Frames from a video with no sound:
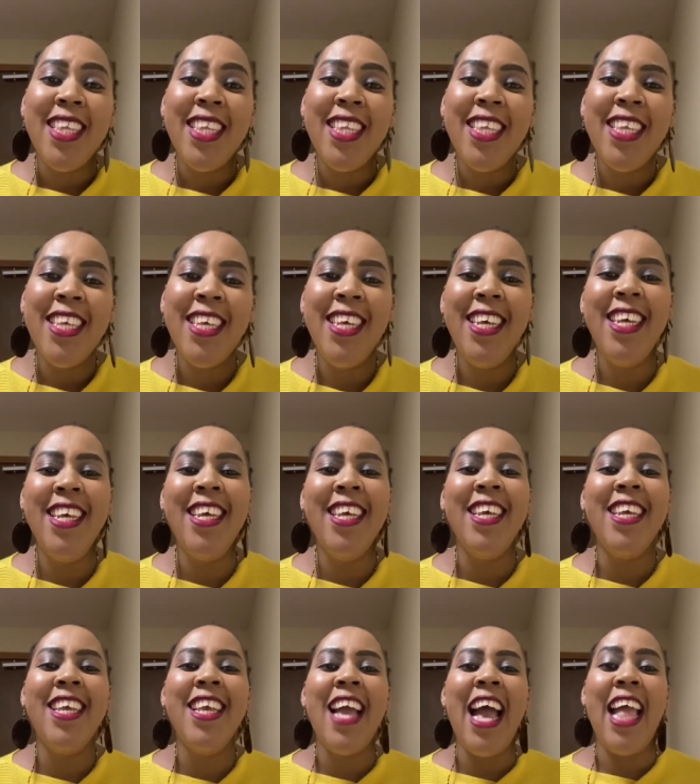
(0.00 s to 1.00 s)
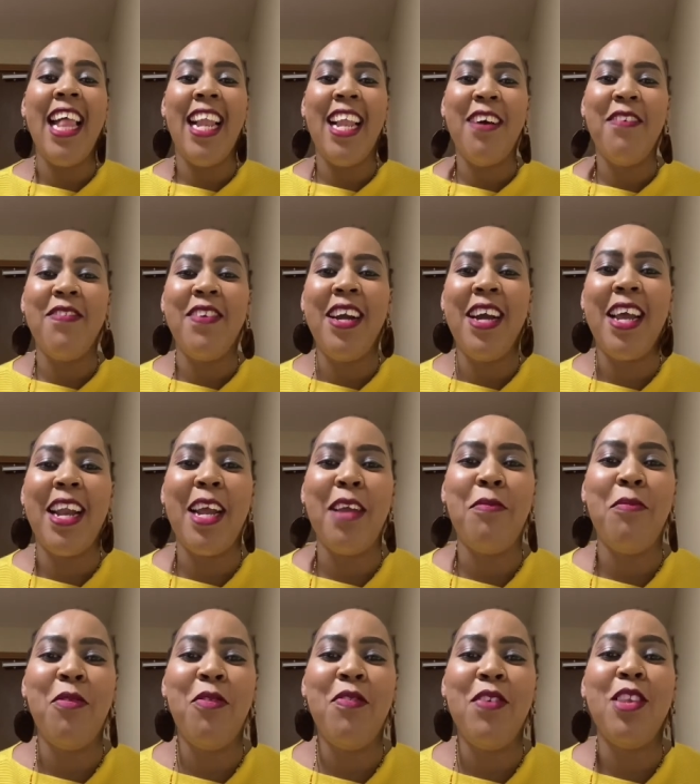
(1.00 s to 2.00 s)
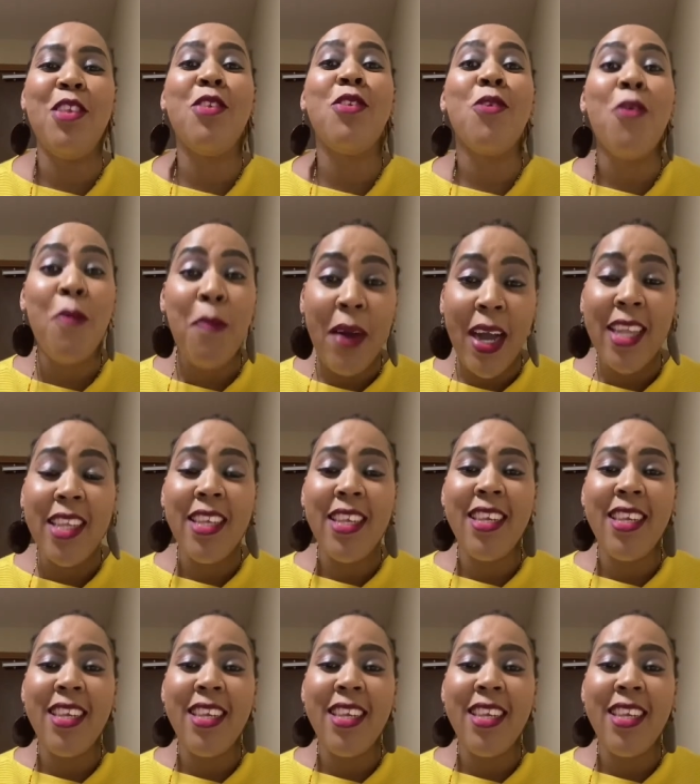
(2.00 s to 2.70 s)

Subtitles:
I love crime movies so much.